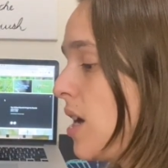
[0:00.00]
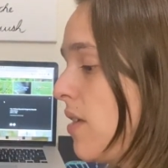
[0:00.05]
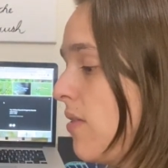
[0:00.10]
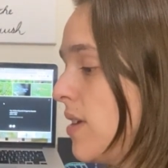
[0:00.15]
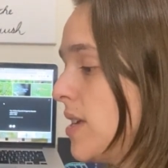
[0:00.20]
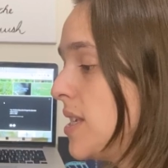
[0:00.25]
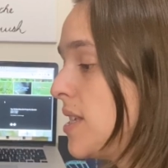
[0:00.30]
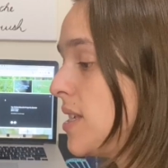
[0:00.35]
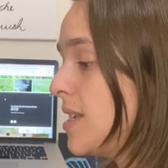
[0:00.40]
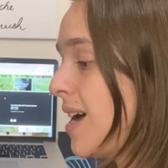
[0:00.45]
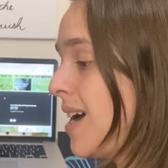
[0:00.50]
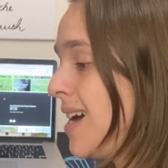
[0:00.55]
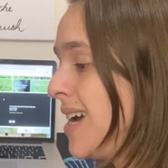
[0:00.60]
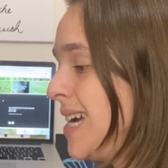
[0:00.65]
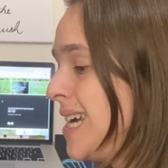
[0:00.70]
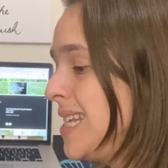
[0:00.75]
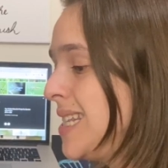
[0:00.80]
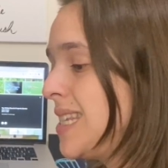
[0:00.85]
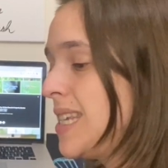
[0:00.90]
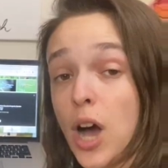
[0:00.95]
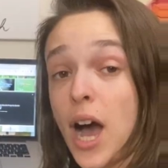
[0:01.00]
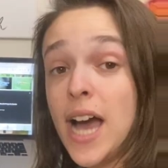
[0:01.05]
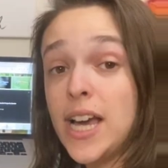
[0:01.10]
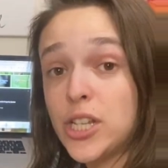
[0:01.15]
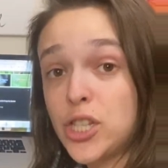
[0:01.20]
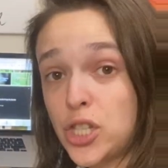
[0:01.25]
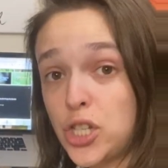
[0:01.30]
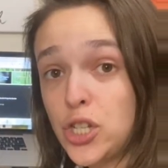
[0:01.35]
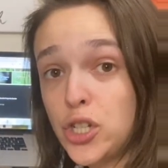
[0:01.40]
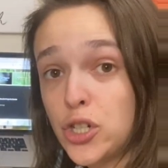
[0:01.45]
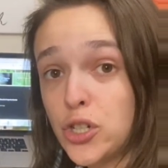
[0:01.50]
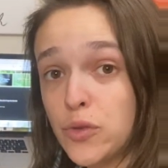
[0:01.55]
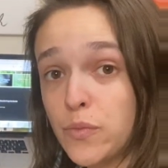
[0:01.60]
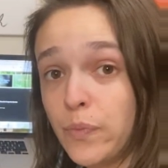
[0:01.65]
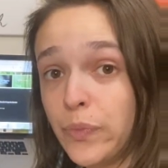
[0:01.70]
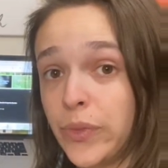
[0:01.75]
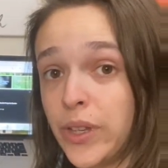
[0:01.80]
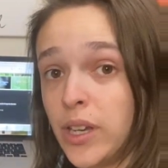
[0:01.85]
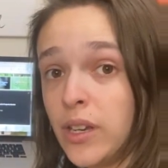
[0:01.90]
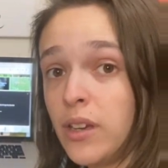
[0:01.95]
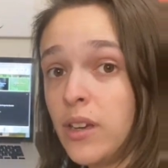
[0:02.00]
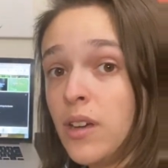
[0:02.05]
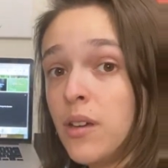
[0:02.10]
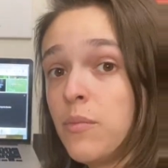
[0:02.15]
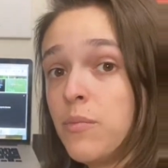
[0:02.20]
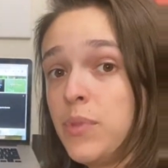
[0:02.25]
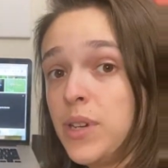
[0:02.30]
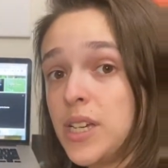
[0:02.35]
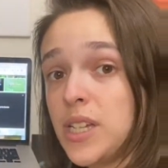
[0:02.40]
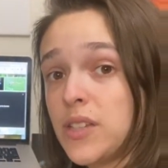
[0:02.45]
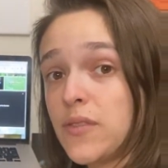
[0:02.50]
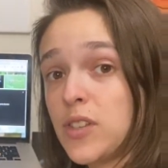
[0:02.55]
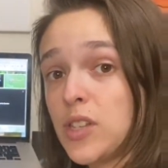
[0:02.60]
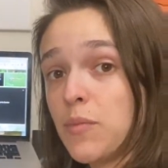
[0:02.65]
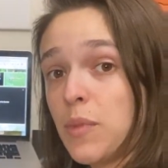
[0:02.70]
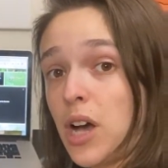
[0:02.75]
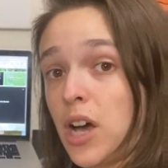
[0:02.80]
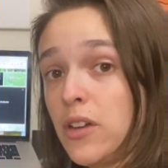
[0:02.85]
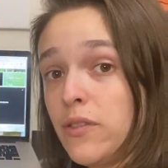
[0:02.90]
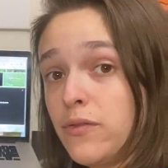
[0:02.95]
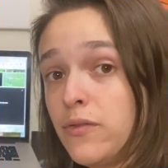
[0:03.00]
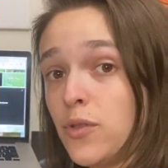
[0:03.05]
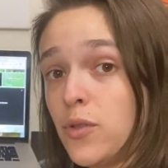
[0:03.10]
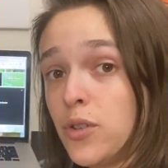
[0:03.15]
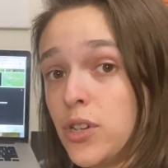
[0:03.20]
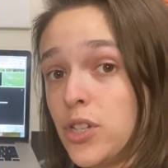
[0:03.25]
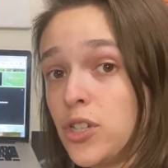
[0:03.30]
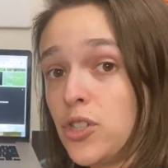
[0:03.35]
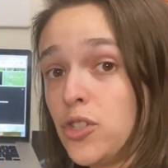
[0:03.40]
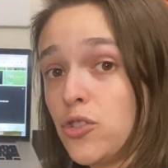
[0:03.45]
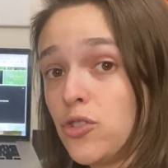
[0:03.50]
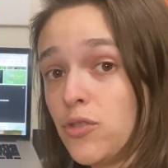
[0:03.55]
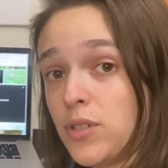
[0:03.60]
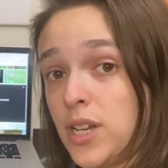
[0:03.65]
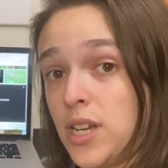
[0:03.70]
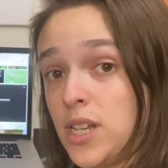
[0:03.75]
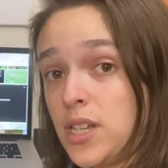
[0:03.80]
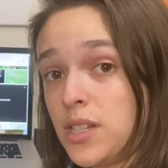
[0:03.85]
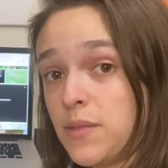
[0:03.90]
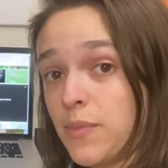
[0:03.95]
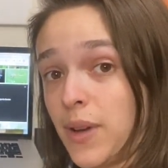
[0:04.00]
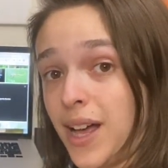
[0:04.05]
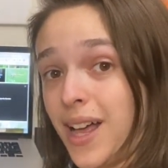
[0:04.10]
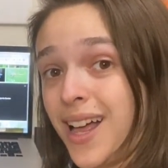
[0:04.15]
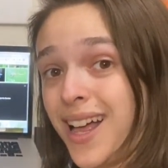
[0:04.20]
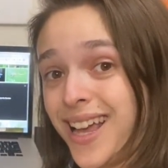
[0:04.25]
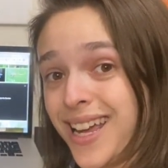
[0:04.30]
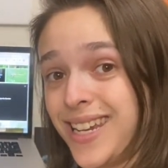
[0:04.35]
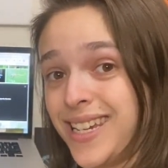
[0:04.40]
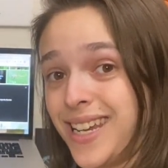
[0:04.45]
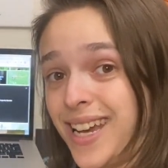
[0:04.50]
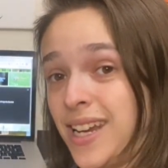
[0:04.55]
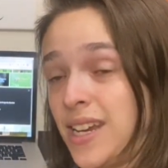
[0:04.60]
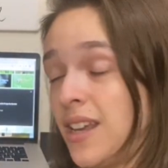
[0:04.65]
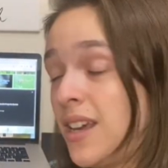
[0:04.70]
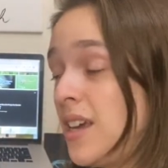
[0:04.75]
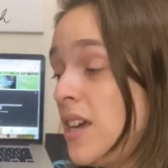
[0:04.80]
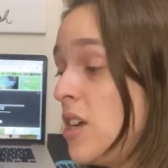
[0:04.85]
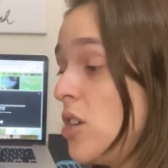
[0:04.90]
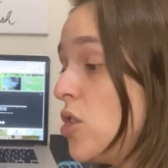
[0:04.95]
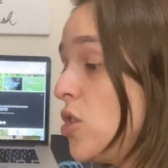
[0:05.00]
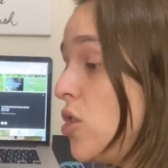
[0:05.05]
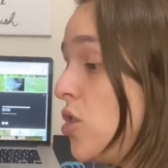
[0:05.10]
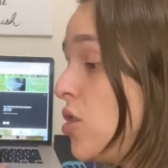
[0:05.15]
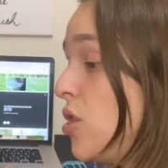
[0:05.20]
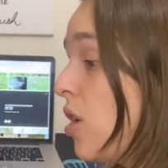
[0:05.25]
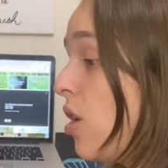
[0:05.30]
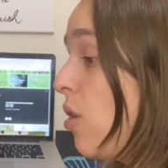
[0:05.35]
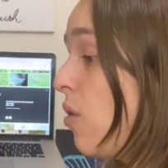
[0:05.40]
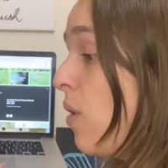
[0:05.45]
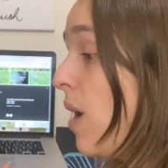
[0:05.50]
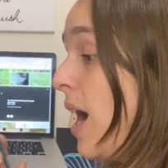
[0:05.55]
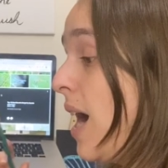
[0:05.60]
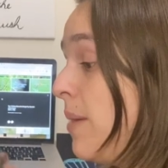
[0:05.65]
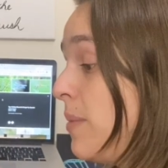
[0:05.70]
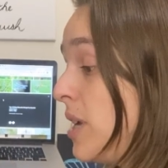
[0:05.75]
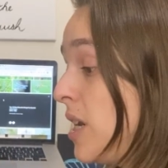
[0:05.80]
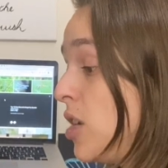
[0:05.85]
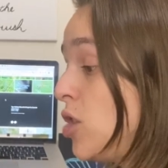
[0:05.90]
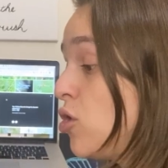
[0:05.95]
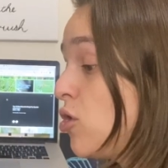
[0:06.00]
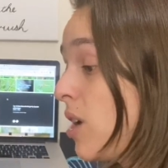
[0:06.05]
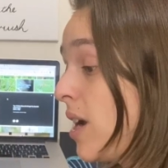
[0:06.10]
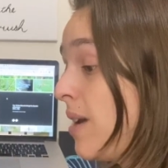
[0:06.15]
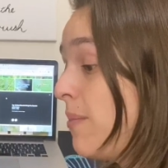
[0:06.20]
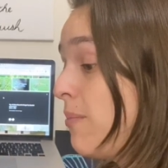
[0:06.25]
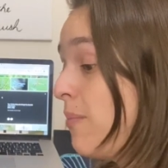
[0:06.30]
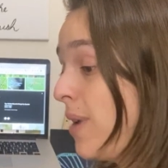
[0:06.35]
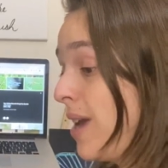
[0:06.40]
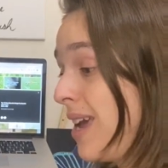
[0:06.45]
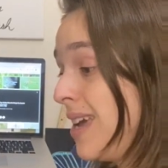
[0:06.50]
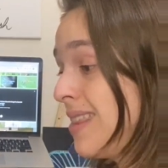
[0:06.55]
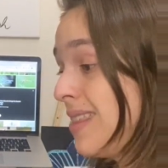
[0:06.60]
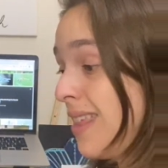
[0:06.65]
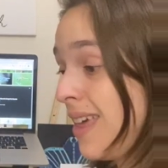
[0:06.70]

on the sides. I assume because of some unfocused trees behind it. So I'm gonna try and paint